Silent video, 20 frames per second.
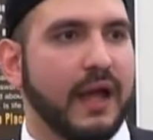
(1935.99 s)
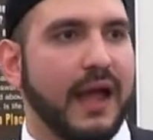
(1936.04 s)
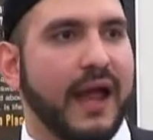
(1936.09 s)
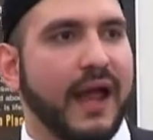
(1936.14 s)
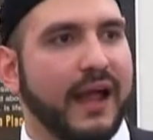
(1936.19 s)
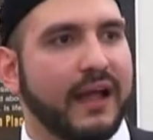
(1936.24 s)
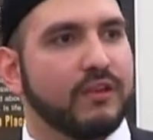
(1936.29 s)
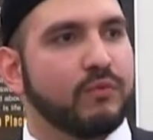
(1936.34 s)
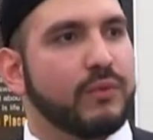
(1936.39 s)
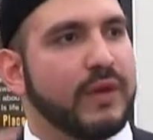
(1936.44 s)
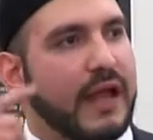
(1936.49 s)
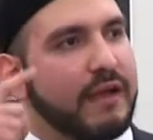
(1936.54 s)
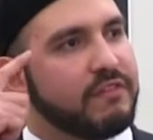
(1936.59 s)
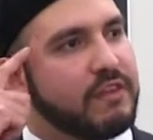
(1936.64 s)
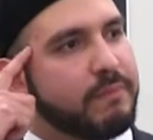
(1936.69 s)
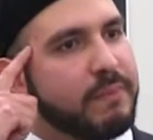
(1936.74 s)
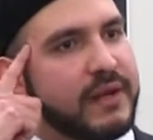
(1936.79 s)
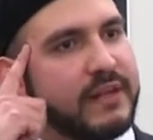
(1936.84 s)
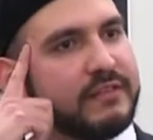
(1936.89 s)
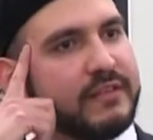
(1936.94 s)
And we have
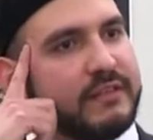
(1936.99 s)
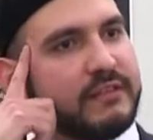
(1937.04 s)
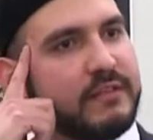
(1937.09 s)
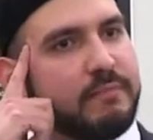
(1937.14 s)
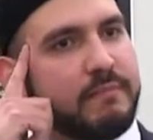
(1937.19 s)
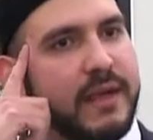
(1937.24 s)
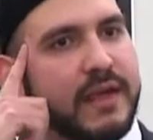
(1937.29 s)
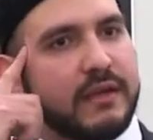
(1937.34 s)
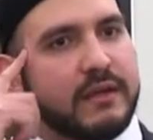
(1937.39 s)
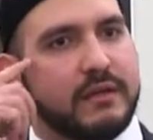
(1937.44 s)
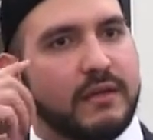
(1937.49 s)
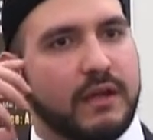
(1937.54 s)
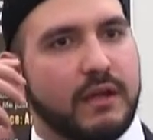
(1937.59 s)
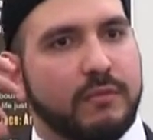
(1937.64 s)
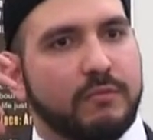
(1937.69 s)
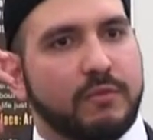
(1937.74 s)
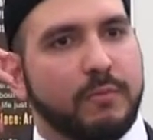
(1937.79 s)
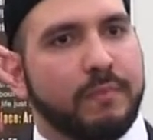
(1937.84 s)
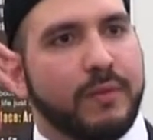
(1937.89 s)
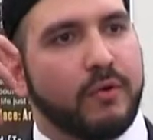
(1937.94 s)
the ability
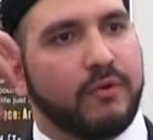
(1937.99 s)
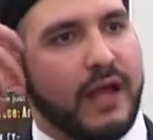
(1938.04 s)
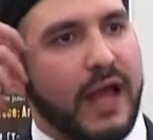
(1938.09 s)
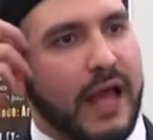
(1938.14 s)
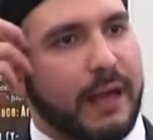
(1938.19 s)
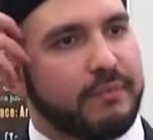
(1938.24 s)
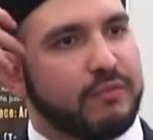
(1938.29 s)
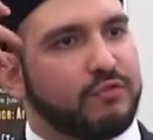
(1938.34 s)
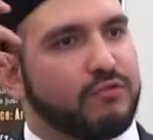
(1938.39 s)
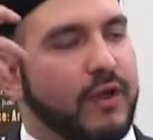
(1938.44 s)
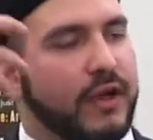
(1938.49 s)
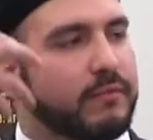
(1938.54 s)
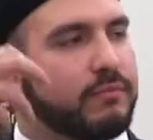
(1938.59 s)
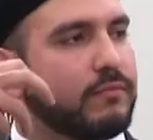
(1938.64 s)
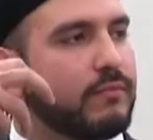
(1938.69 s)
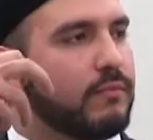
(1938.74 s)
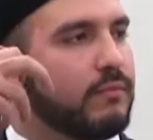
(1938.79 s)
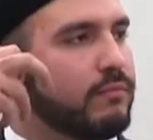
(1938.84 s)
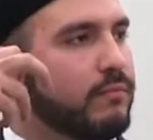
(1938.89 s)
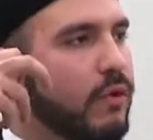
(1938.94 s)
to build
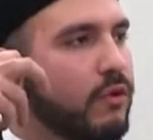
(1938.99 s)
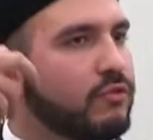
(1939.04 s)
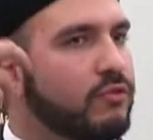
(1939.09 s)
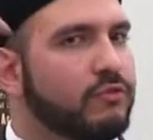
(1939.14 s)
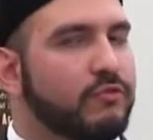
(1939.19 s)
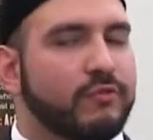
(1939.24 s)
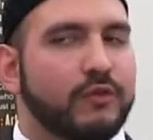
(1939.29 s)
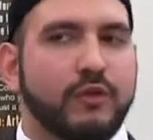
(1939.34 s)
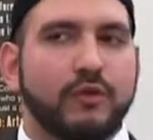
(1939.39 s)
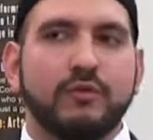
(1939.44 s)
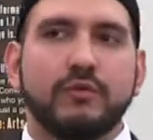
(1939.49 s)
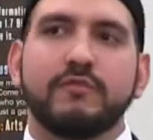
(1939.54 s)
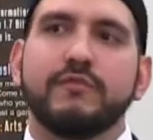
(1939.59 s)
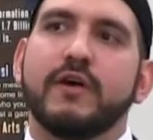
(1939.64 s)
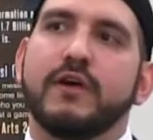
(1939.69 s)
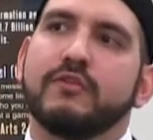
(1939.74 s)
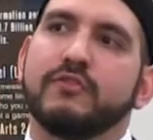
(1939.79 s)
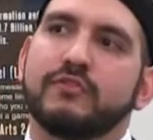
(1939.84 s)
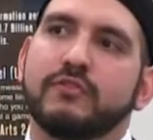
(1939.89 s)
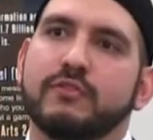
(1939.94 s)
abstract models of the
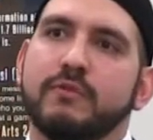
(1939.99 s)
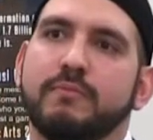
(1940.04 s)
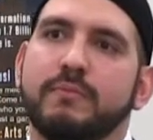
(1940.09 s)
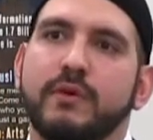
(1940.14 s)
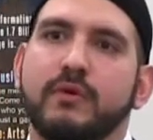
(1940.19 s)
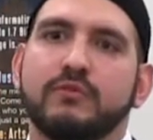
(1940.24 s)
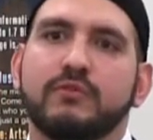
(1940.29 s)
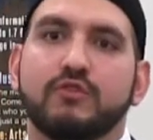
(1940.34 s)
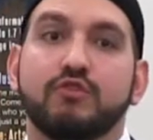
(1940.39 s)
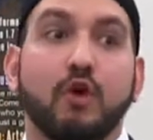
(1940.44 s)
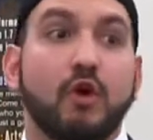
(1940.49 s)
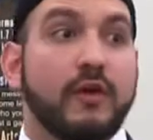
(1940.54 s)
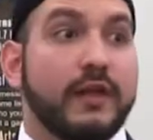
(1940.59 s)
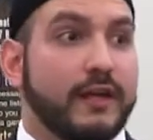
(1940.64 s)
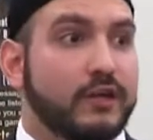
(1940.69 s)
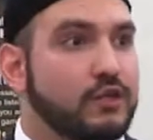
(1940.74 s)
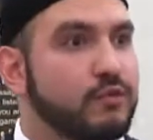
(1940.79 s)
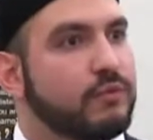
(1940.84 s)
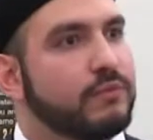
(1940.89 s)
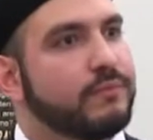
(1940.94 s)
universe, to build
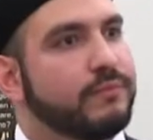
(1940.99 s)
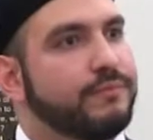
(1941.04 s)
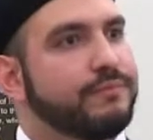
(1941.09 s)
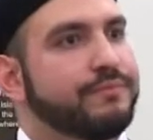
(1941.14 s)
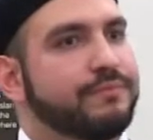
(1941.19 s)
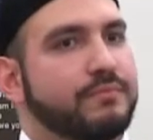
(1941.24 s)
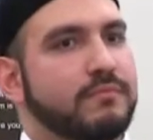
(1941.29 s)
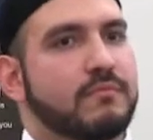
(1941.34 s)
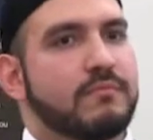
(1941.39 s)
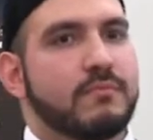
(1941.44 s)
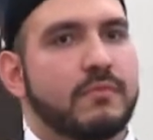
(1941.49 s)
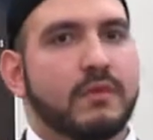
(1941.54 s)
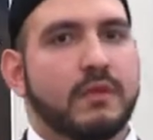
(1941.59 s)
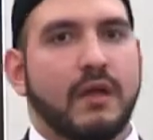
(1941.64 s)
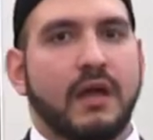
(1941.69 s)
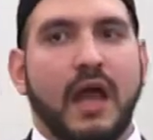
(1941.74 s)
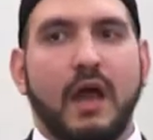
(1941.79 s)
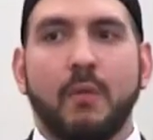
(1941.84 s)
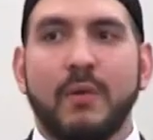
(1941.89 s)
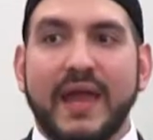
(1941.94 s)
knowledge.
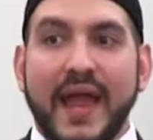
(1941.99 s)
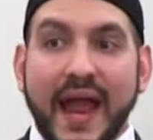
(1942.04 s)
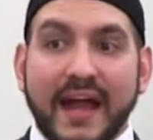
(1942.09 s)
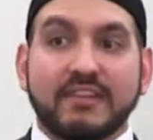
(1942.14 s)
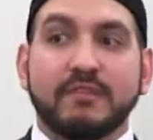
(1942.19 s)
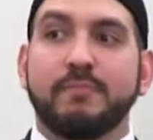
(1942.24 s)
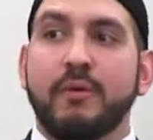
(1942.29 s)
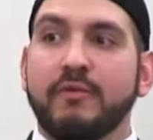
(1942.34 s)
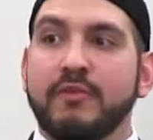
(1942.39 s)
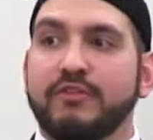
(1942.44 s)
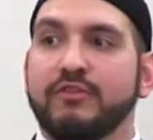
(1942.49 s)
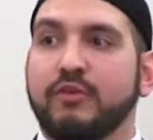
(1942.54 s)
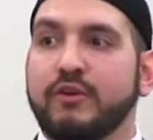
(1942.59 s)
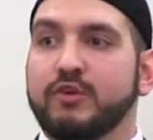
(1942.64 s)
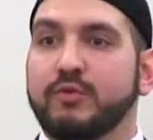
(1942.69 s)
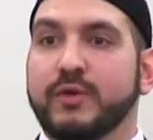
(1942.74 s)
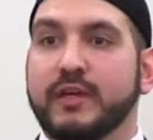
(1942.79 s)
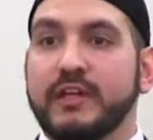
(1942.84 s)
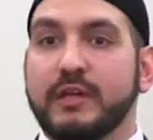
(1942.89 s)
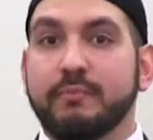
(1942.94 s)
And we act upon this
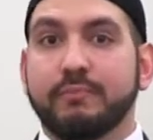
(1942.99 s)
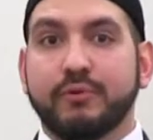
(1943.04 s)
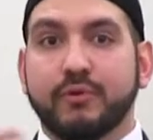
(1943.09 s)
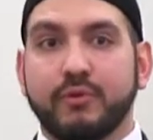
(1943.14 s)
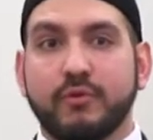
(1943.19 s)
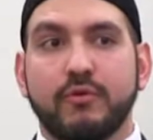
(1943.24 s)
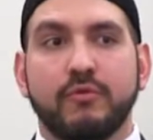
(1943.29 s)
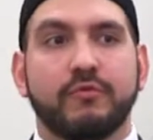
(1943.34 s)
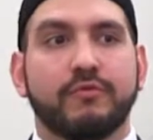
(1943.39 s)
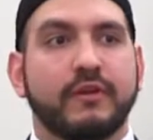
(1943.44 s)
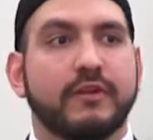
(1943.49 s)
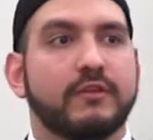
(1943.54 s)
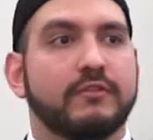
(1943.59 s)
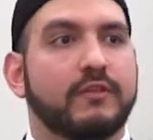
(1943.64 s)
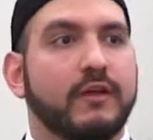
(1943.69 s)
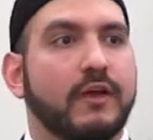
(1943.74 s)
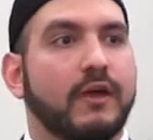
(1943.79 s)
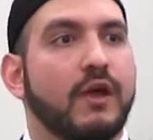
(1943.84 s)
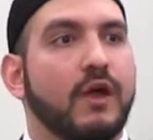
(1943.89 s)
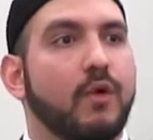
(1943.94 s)
knowledge. We can improve
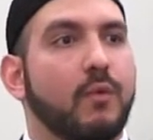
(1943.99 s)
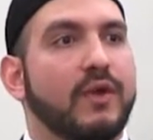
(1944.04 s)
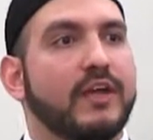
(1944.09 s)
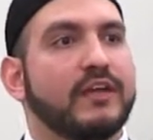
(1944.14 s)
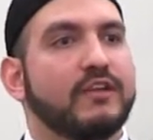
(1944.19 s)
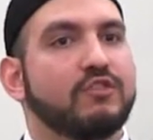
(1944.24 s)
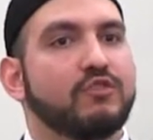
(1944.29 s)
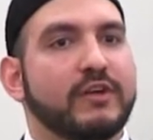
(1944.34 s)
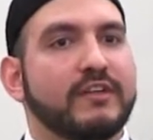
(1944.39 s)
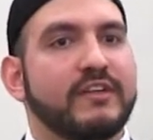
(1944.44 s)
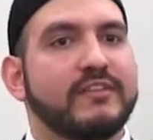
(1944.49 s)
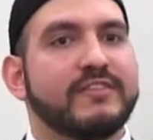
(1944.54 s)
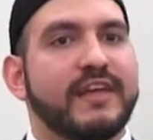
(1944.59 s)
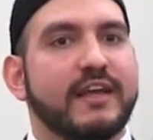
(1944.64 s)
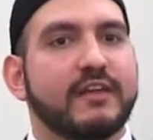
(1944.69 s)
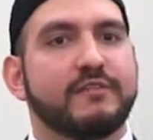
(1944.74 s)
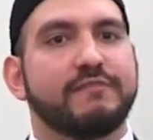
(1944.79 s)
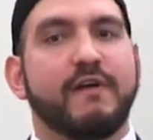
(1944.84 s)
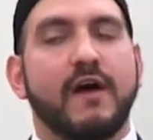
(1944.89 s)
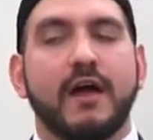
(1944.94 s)
and we can try to
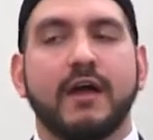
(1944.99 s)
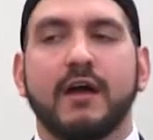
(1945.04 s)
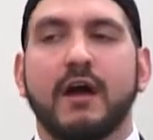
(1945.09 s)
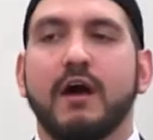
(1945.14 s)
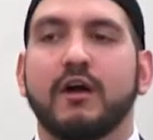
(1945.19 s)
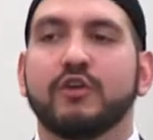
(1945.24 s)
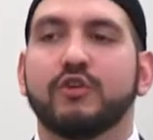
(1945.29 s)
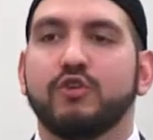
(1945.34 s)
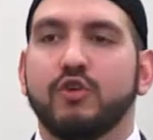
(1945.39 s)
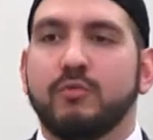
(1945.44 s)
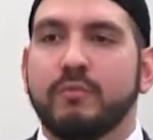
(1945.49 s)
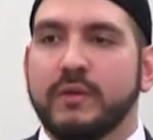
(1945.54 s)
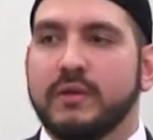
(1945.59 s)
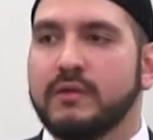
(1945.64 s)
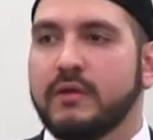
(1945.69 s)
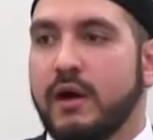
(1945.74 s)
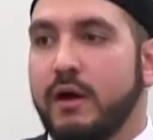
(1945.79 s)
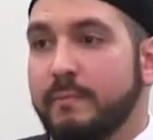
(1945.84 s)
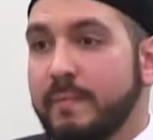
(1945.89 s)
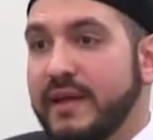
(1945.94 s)
satisfy
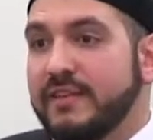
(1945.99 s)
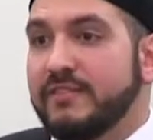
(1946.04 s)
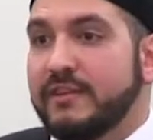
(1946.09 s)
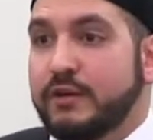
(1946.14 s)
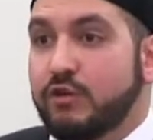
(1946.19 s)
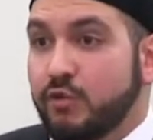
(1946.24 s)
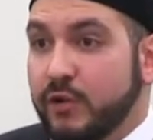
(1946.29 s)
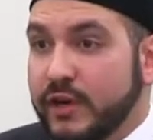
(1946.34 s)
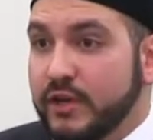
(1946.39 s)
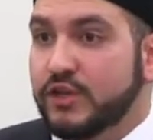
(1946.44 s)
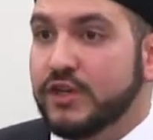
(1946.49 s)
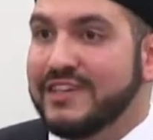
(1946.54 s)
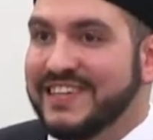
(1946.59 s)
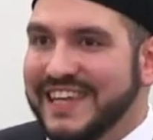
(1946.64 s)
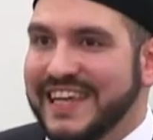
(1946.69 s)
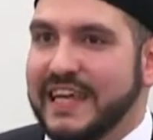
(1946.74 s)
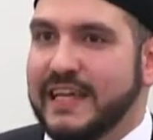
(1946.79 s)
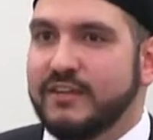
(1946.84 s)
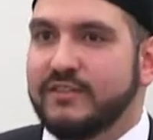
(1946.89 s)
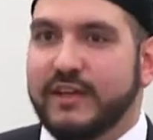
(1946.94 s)
our basic creature
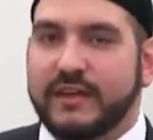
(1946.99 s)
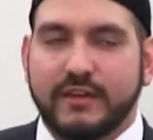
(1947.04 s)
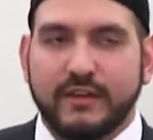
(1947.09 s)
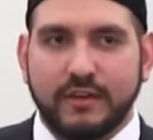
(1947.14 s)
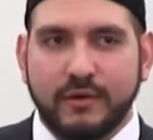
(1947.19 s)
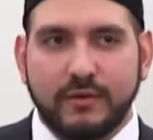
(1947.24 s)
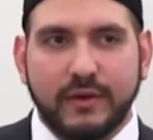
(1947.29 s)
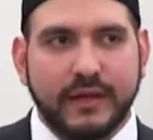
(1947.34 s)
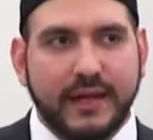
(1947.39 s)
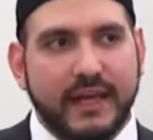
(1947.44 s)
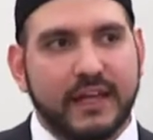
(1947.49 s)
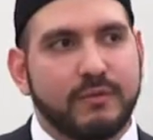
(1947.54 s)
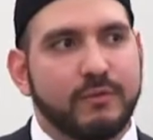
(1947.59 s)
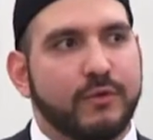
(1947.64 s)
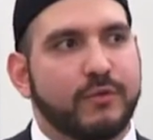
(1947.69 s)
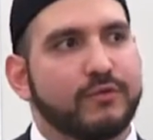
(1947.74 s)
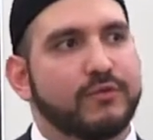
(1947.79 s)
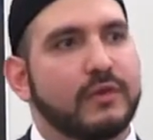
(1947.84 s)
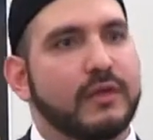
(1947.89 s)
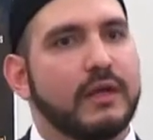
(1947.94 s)
needs, like
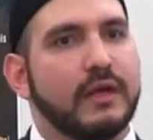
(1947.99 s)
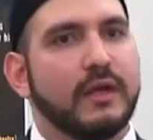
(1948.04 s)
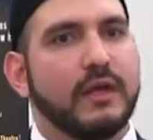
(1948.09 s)
animals.